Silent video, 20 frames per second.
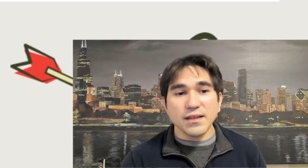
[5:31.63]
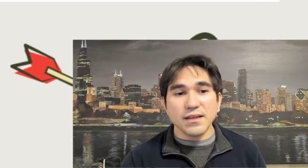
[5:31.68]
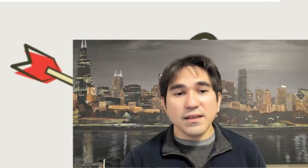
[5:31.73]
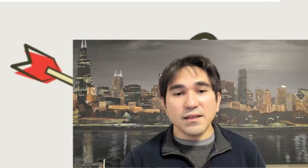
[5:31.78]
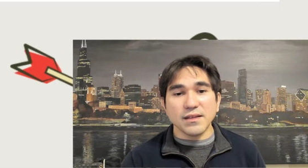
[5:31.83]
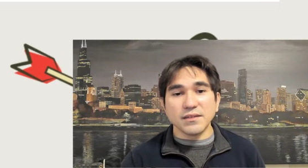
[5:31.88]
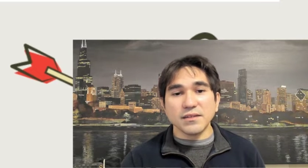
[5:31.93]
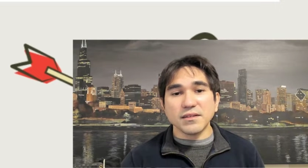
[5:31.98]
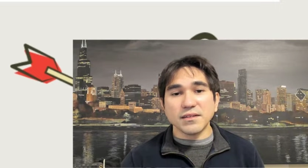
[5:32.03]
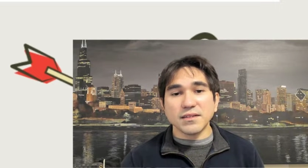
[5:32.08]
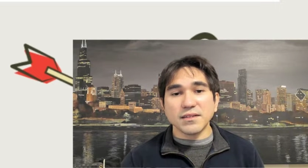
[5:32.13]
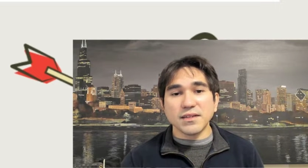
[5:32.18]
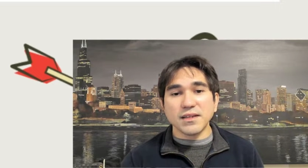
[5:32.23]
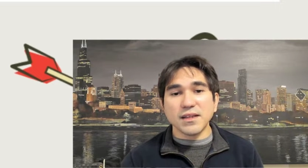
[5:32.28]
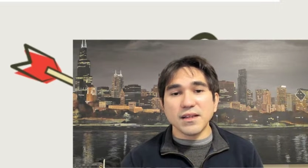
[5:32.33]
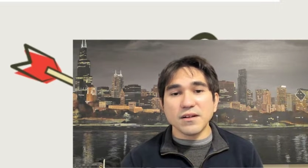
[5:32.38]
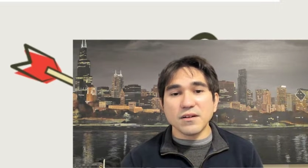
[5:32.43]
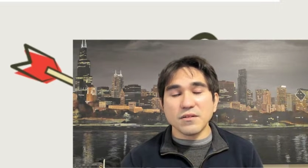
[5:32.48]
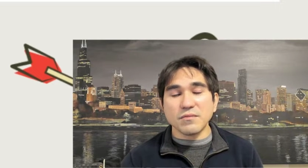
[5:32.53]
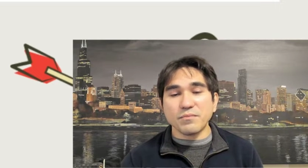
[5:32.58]
As you can
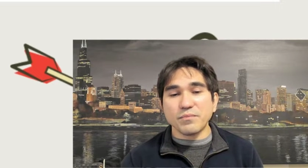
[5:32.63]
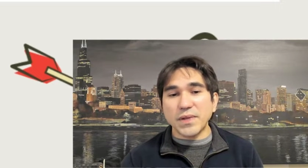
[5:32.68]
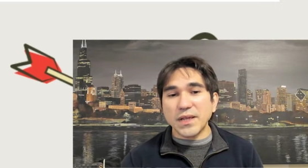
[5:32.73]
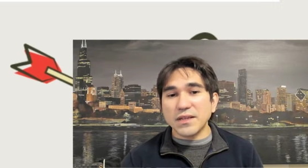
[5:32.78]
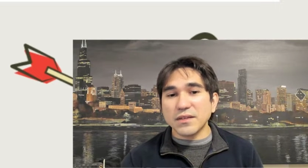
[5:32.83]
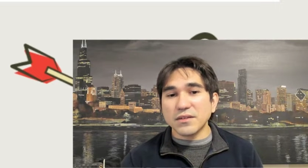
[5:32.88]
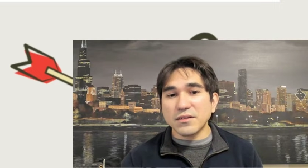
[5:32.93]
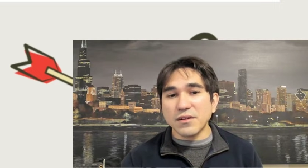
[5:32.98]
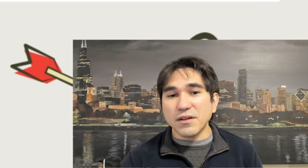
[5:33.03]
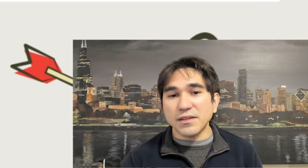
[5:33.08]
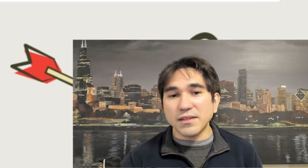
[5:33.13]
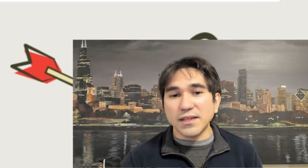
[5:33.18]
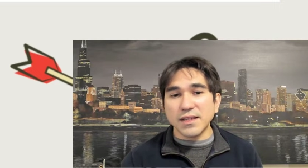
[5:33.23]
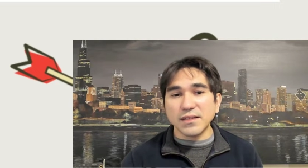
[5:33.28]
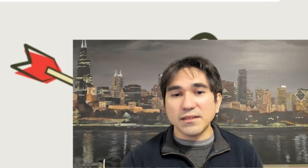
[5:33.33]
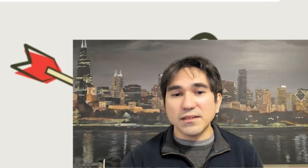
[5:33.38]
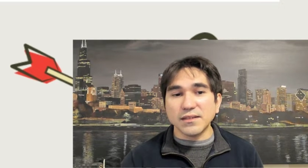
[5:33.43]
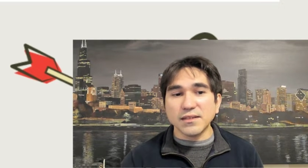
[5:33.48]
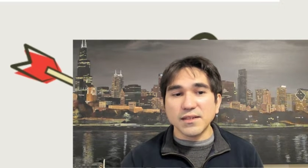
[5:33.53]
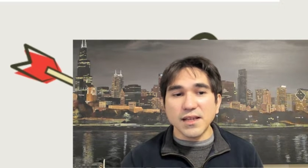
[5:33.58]
see here, based on the
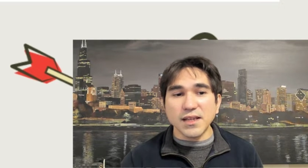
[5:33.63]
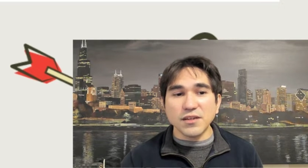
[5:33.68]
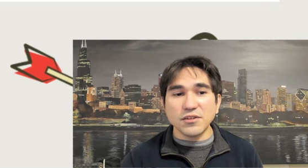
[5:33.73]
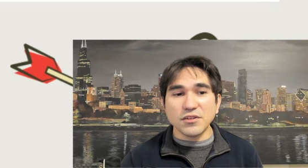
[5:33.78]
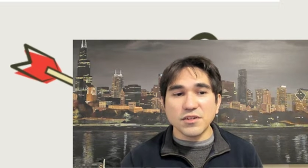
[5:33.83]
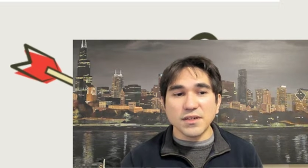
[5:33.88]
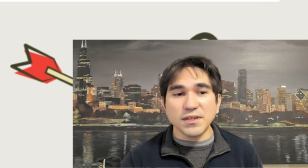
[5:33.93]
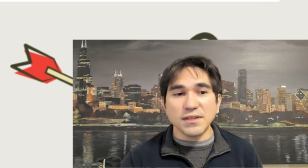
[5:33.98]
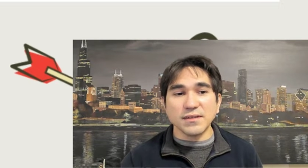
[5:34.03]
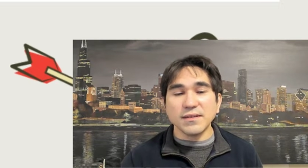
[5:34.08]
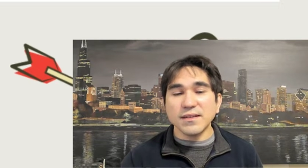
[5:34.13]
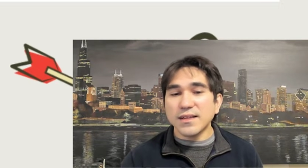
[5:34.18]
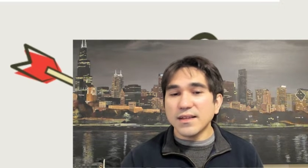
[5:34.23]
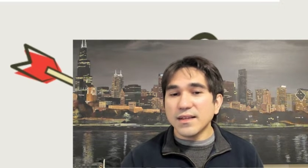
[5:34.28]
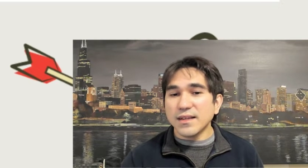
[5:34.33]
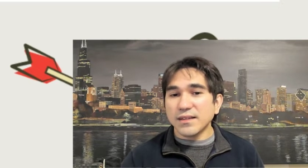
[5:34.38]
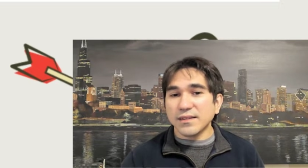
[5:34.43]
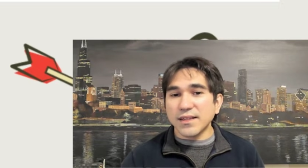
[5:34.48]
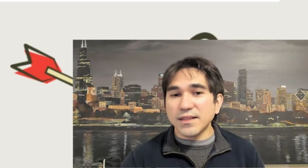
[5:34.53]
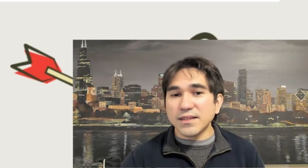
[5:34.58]
indentation,
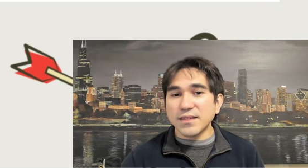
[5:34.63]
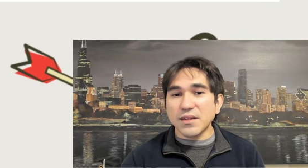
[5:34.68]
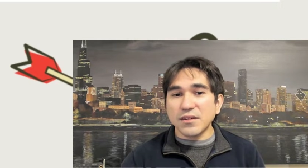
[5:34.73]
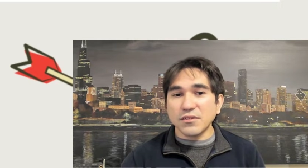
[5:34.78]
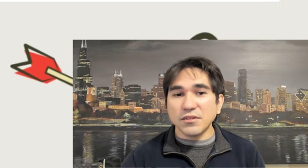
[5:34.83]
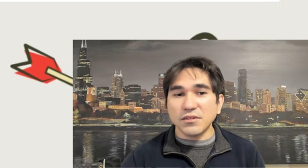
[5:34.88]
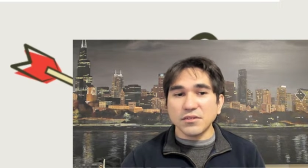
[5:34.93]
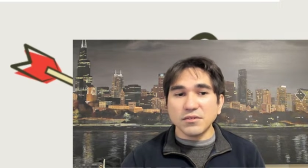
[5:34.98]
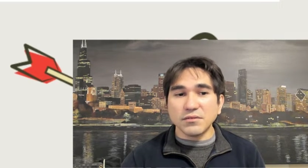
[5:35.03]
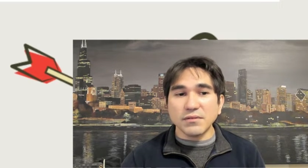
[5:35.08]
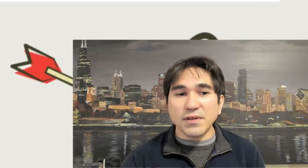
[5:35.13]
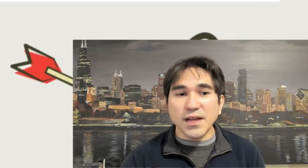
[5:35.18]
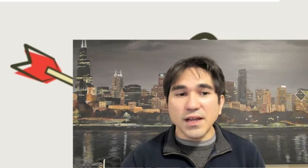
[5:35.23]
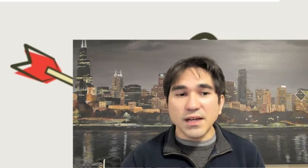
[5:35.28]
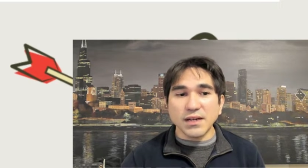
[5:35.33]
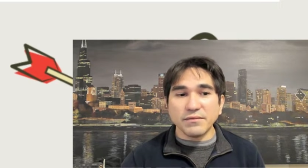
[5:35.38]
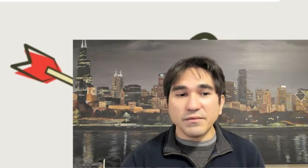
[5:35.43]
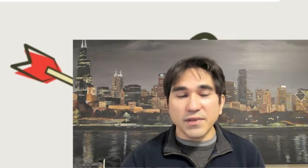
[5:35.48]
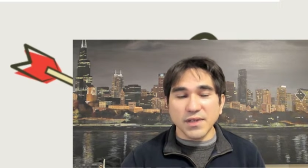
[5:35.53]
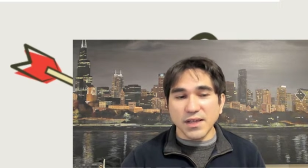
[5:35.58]
that's how you do
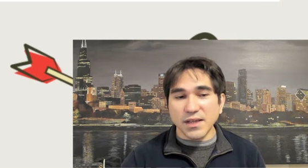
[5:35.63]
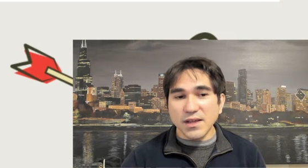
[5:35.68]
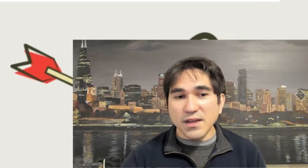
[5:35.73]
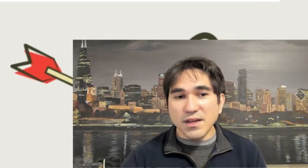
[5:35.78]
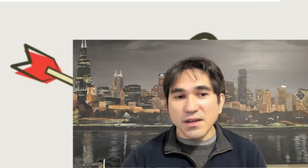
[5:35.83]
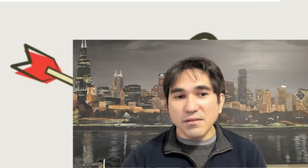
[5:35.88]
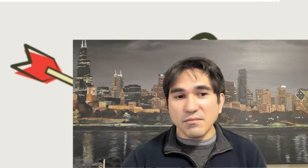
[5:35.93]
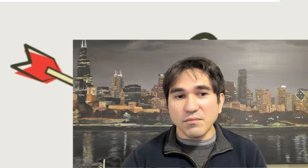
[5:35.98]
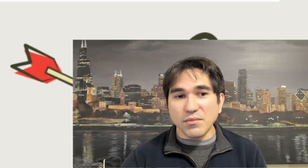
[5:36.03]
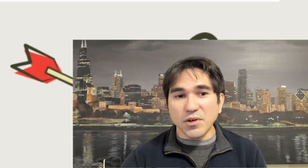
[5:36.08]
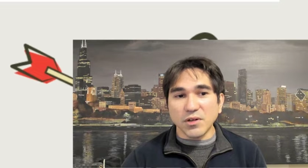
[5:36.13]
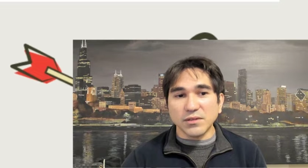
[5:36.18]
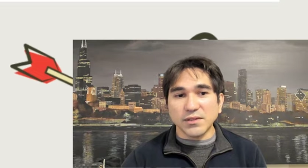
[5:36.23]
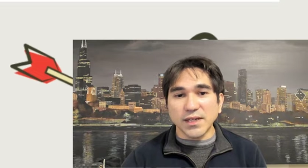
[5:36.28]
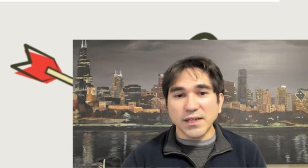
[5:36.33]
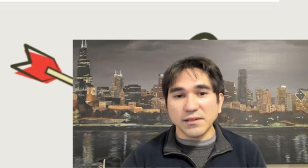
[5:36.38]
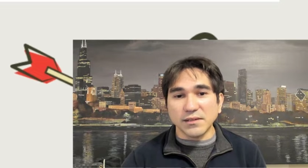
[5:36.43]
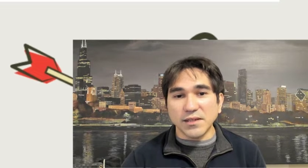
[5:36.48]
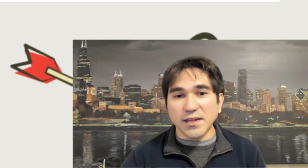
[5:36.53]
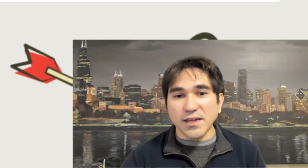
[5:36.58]
kind of a
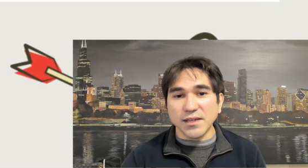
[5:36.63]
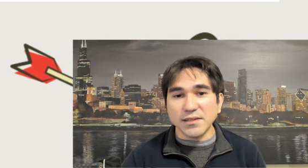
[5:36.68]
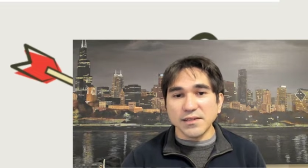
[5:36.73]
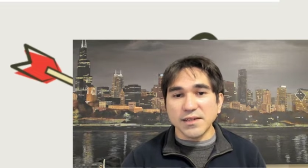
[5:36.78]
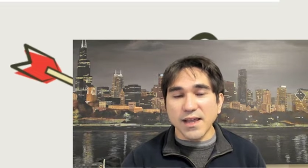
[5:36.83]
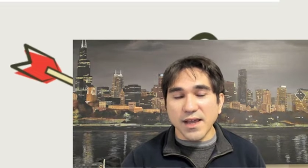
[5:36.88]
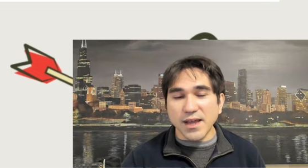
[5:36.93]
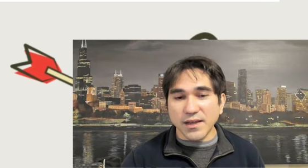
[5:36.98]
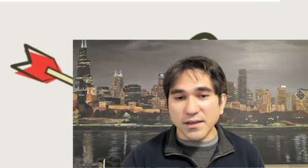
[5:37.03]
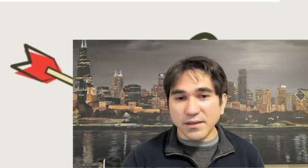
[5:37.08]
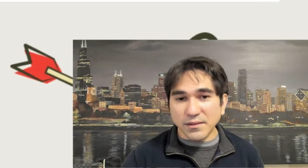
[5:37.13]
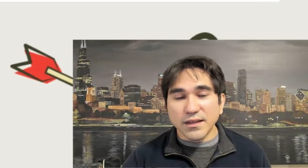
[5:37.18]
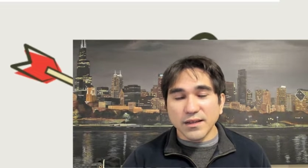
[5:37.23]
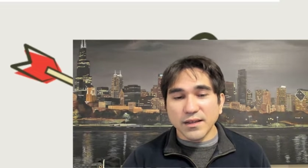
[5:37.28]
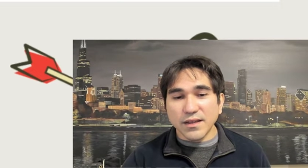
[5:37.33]
multi-line tag.